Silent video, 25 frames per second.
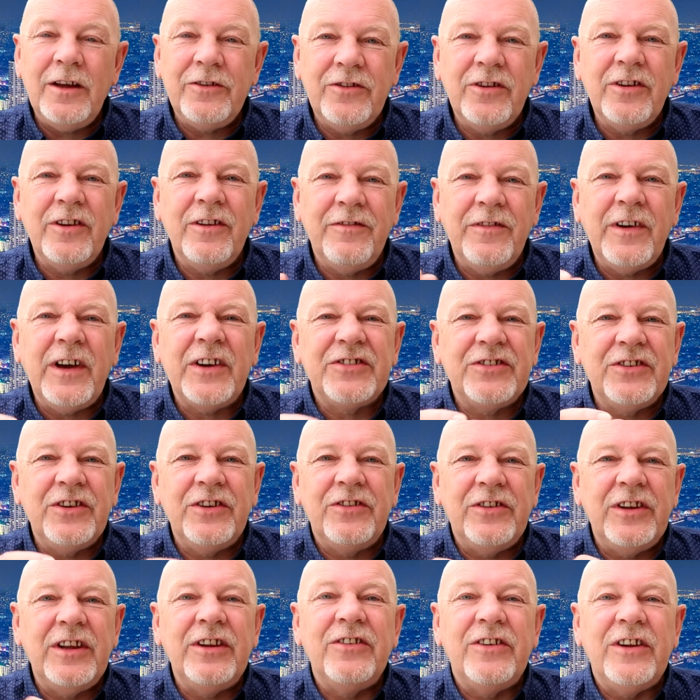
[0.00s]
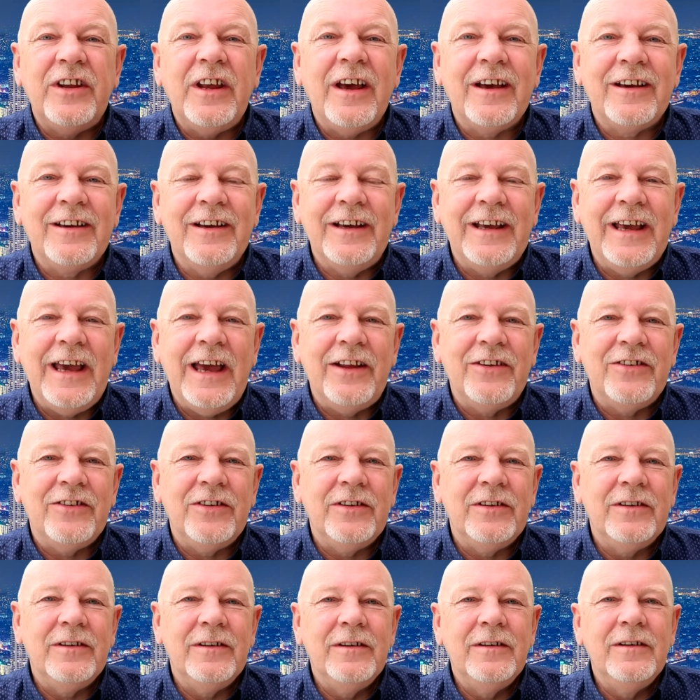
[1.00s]
to the fastest internet I could get.
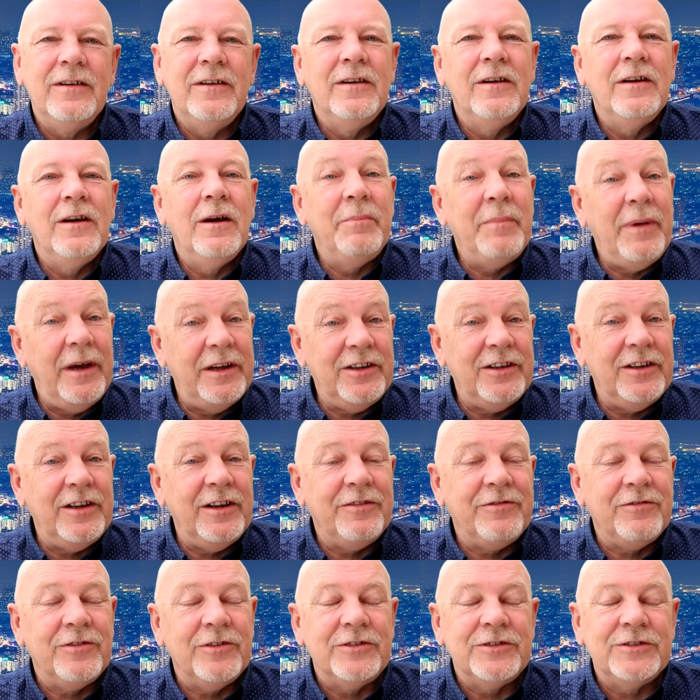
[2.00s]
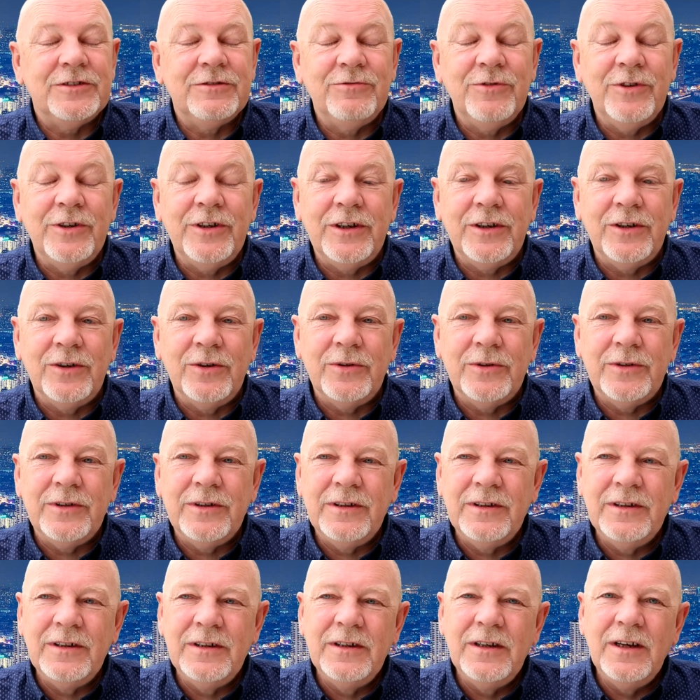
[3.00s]
Made a difference, really good.
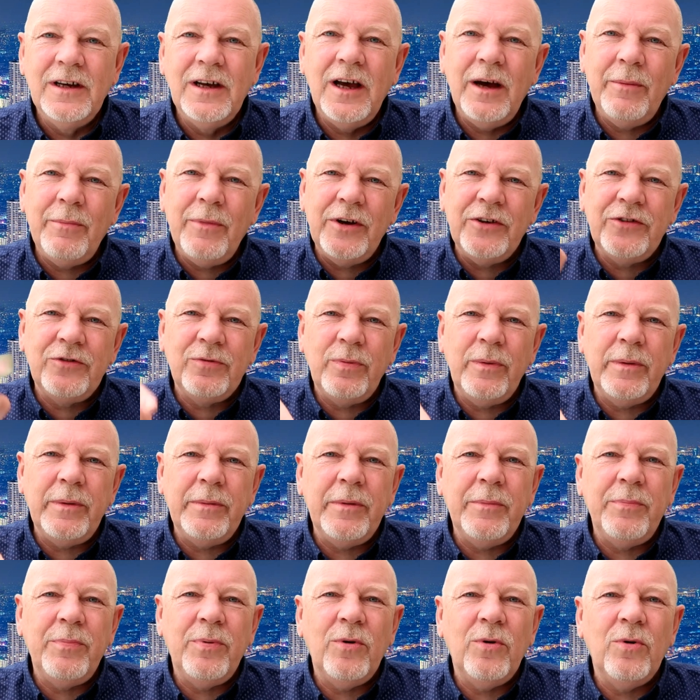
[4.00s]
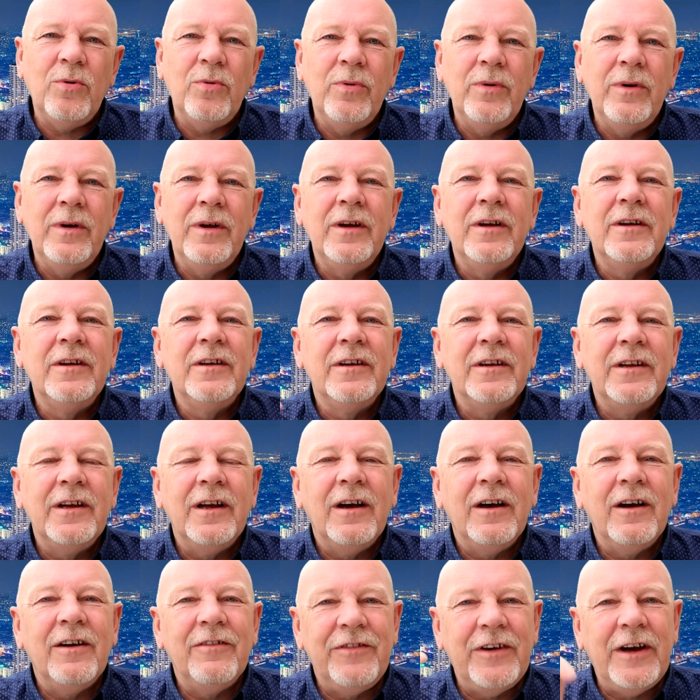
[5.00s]
And my swimming pool,
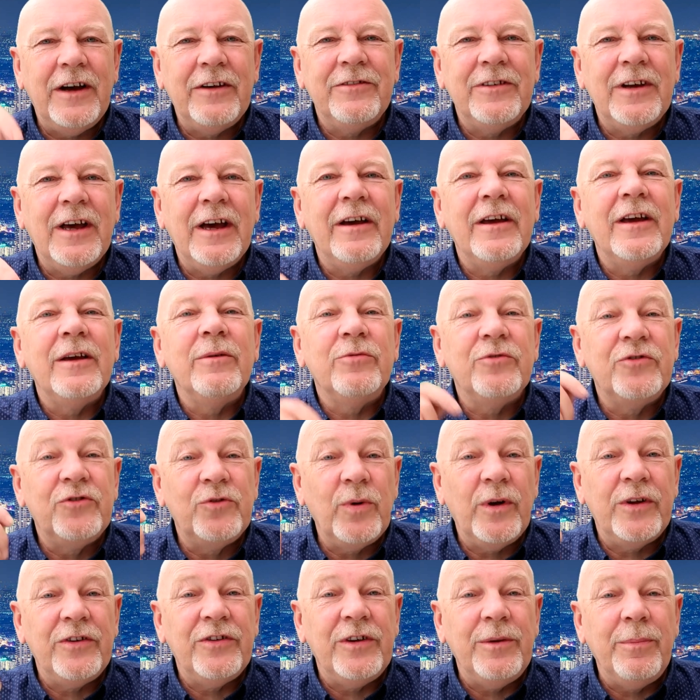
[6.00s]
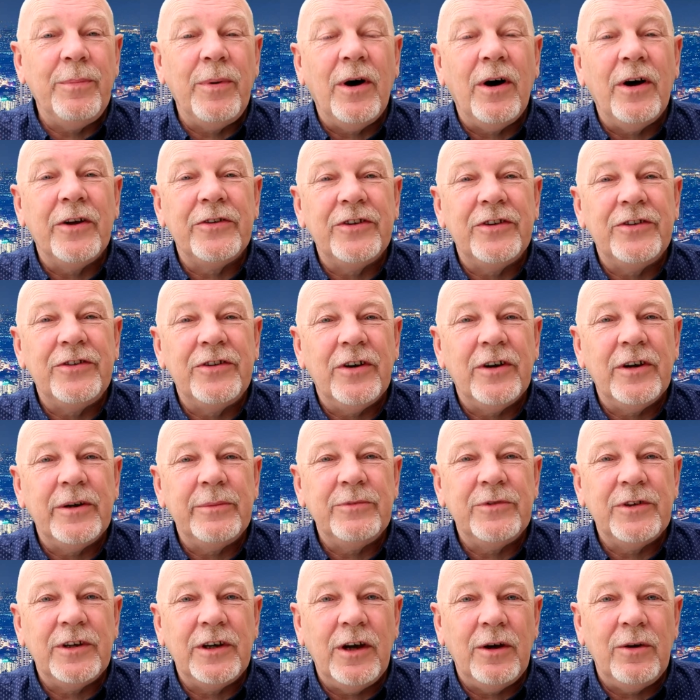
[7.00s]
I found out it was 20 baht a
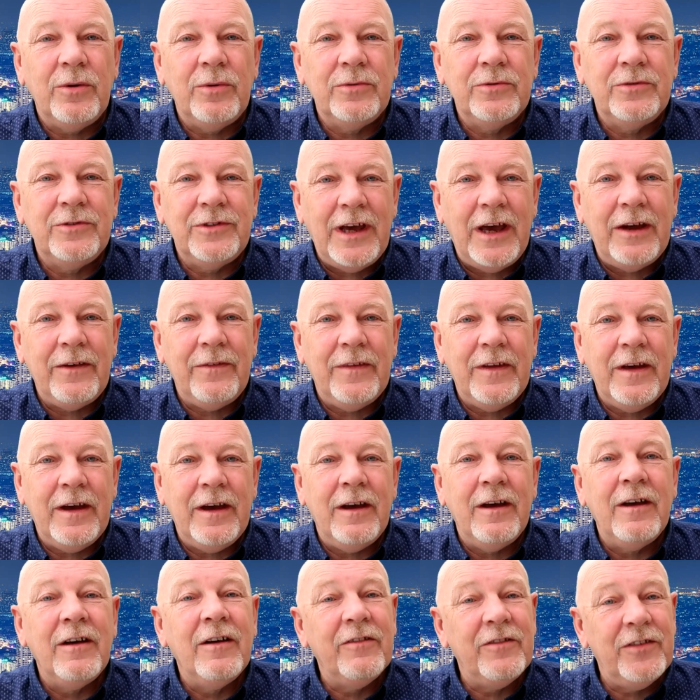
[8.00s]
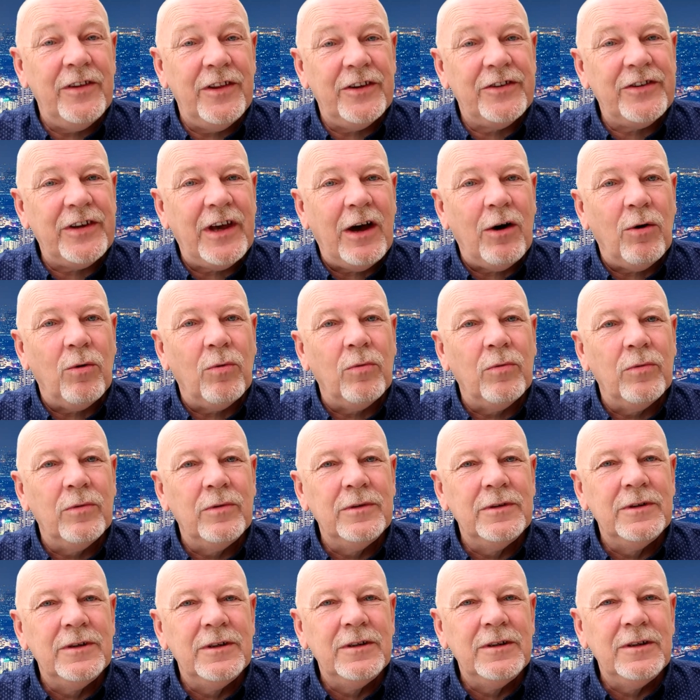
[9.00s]
time to go down there for the towel,
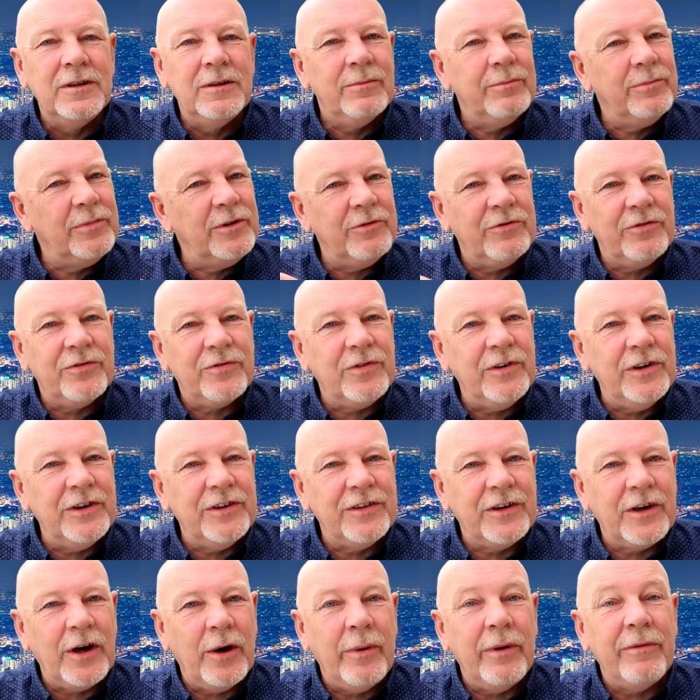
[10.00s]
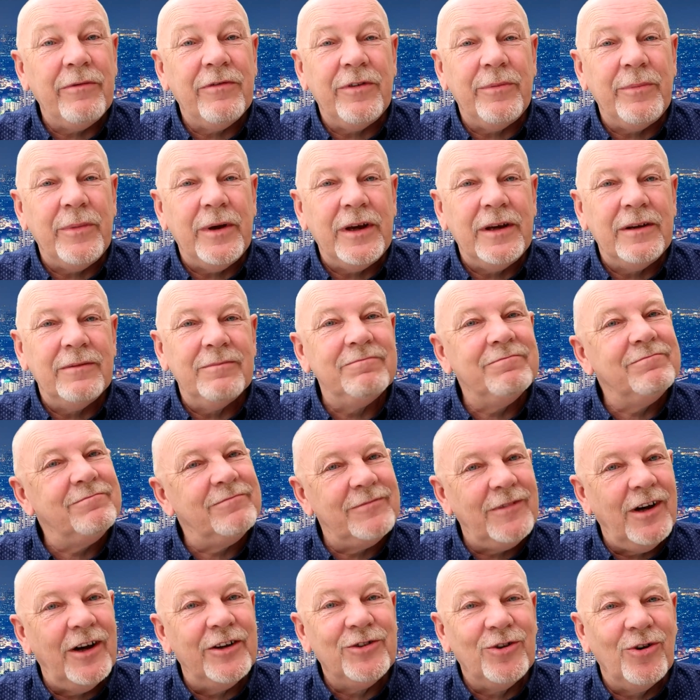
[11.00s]
but it was free to go in for me.
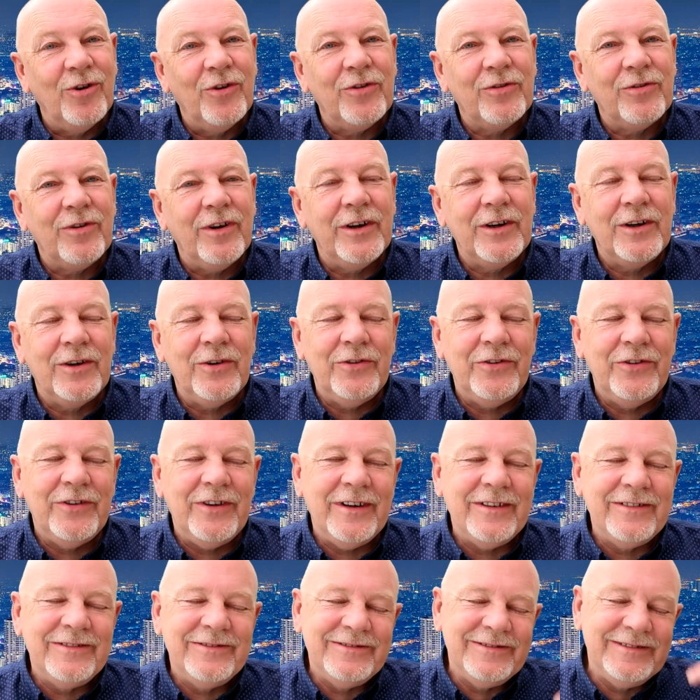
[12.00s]
I'd got the right condo.